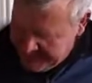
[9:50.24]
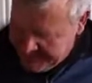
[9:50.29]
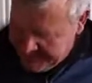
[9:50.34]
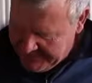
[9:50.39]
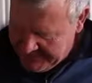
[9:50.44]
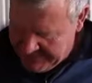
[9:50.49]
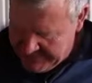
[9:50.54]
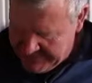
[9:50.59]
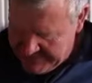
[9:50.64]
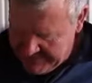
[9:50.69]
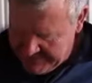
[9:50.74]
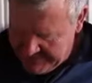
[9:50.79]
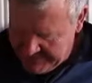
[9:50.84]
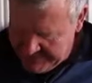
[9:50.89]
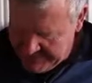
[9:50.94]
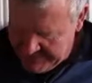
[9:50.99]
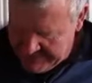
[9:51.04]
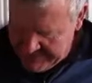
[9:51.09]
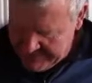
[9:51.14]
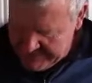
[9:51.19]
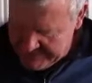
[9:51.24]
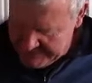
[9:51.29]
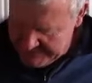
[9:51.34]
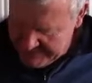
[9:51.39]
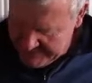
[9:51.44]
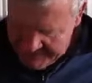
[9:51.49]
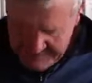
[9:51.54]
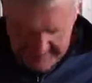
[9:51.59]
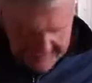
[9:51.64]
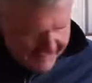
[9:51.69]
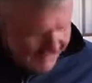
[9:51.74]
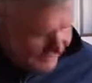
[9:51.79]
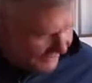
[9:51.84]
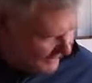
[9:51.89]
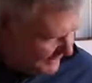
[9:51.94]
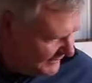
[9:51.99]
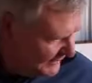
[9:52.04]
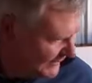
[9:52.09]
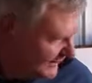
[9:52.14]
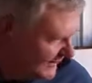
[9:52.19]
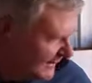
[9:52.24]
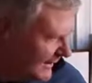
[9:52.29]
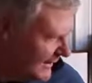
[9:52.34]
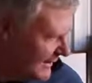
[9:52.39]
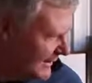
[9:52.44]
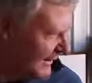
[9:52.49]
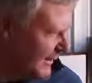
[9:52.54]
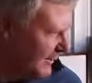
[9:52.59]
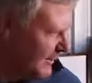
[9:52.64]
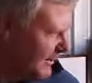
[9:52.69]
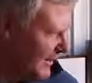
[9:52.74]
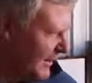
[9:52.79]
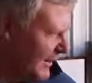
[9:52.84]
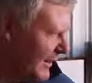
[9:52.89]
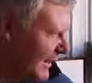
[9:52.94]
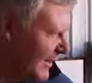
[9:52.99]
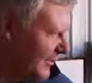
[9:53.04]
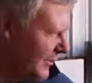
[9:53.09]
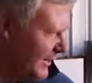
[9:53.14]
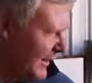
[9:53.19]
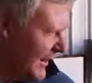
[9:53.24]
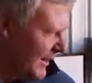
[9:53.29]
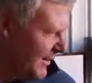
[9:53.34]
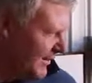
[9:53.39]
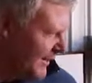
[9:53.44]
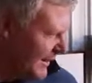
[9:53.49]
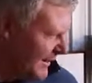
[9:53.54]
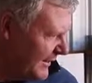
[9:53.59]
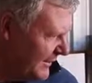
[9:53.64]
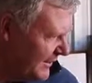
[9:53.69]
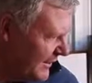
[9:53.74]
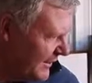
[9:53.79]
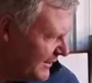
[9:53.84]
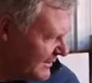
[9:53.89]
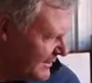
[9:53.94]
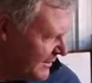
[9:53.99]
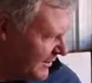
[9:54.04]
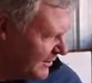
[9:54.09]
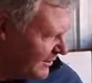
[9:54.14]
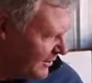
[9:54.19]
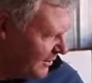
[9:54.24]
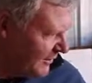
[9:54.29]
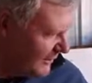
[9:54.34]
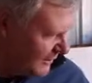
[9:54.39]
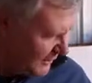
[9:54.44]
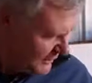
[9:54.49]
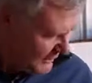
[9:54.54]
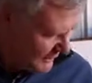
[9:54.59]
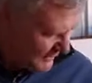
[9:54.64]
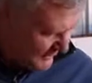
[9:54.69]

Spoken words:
Gosh, shit. Does that mean we've got to go from the other end where there's no knots?